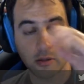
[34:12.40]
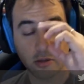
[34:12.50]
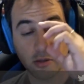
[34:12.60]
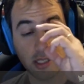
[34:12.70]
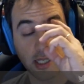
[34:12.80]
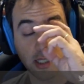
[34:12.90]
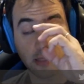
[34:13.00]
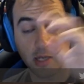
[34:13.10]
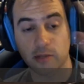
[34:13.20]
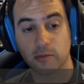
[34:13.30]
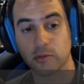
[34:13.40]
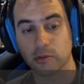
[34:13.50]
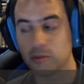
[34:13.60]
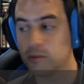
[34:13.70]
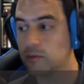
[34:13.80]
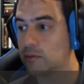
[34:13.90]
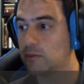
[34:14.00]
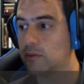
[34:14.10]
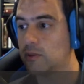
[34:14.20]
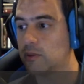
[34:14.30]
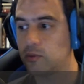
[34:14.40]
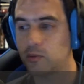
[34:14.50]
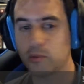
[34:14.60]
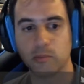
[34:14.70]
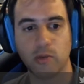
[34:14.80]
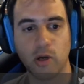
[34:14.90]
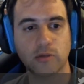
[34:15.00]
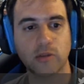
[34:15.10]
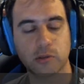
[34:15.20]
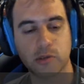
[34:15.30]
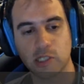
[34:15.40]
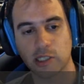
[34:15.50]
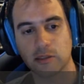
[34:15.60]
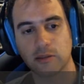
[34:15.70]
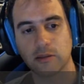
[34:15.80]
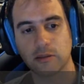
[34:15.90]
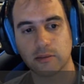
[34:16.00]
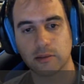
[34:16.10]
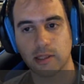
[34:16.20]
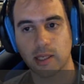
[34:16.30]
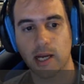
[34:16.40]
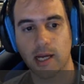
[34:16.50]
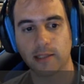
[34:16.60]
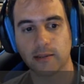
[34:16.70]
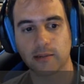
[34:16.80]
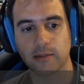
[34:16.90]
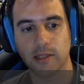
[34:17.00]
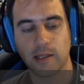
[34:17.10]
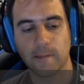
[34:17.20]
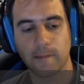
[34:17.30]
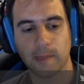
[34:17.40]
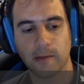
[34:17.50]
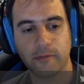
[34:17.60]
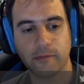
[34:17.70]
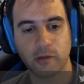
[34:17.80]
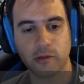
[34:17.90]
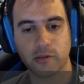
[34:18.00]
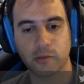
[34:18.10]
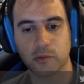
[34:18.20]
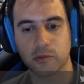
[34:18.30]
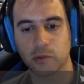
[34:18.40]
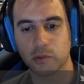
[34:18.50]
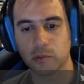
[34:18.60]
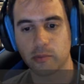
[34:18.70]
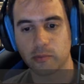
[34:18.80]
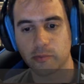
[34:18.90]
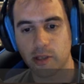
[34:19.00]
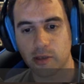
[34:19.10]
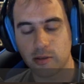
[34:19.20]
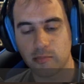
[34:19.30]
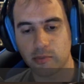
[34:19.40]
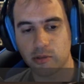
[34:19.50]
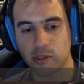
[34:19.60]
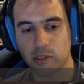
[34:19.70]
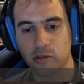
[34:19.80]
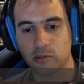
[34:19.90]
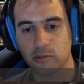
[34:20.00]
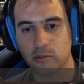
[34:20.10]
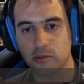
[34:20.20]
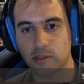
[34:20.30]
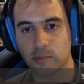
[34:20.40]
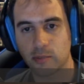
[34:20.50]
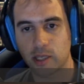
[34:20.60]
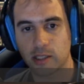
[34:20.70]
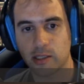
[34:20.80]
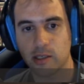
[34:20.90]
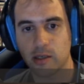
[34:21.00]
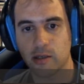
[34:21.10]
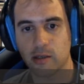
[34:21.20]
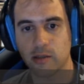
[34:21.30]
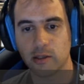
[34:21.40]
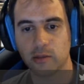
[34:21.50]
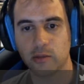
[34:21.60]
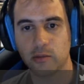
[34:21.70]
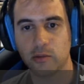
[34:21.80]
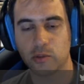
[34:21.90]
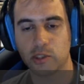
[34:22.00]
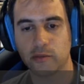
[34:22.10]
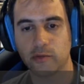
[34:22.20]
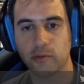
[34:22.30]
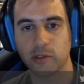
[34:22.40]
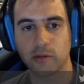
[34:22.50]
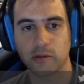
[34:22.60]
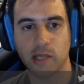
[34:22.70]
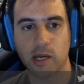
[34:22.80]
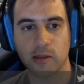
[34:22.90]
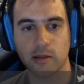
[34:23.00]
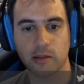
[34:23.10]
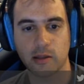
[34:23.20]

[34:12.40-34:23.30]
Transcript: your king and the black rook, to block those checks and force the rook to reposition somewhere like here to check from the other side.